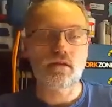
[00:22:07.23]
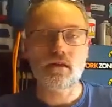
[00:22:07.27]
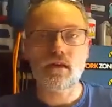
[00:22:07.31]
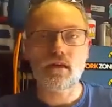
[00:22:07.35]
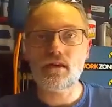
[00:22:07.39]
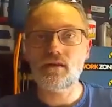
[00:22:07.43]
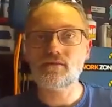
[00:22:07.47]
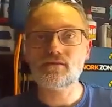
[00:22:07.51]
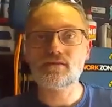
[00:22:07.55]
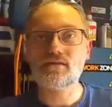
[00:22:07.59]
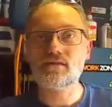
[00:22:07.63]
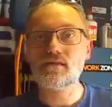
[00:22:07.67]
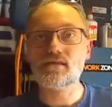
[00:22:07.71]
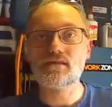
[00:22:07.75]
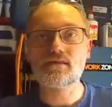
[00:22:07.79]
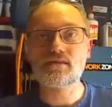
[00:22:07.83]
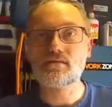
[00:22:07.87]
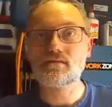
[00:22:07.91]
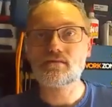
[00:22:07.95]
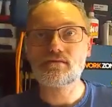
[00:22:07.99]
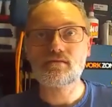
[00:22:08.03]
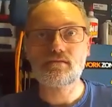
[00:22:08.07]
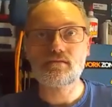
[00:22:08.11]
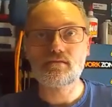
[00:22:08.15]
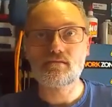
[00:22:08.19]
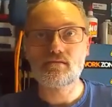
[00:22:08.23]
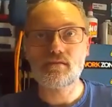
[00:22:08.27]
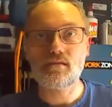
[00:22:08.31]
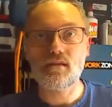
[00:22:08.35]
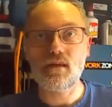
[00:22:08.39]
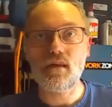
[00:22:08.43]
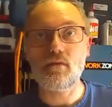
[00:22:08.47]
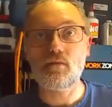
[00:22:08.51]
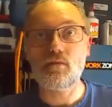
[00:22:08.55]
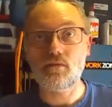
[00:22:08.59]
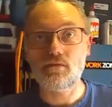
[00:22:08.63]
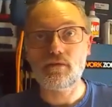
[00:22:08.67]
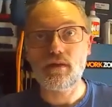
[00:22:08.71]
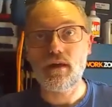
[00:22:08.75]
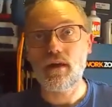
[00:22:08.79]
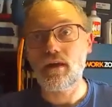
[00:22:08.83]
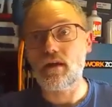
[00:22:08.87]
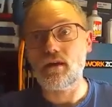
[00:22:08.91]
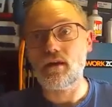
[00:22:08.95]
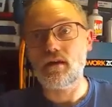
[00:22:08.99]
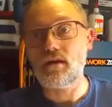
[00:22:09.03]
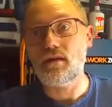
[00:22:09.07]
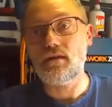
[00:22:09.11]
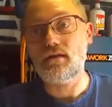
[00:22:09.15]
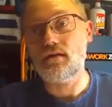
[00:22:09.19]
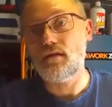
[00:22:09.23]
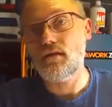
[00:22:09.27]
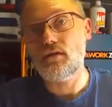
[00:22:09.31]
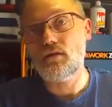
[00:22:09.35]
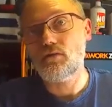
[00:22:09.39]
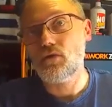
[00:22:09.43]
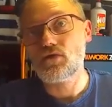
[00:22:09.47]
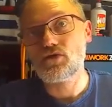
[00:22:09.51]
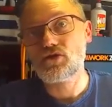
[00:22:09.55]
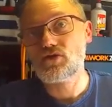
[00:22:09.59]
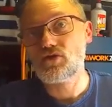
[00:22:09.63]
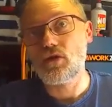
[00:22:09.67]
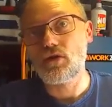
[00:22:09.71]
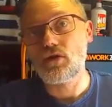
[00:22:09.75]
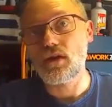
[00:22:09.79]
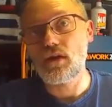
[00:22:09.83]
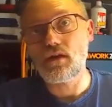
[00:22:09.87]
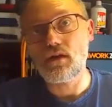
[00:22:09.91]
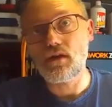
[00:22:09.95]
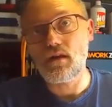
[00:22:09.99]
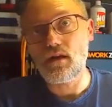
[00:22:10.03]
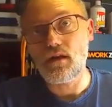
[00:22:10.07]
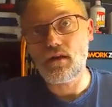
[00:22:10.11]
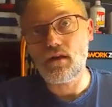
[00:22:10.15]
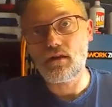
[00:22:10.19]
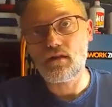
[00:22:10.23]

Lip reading: was just it was shocking.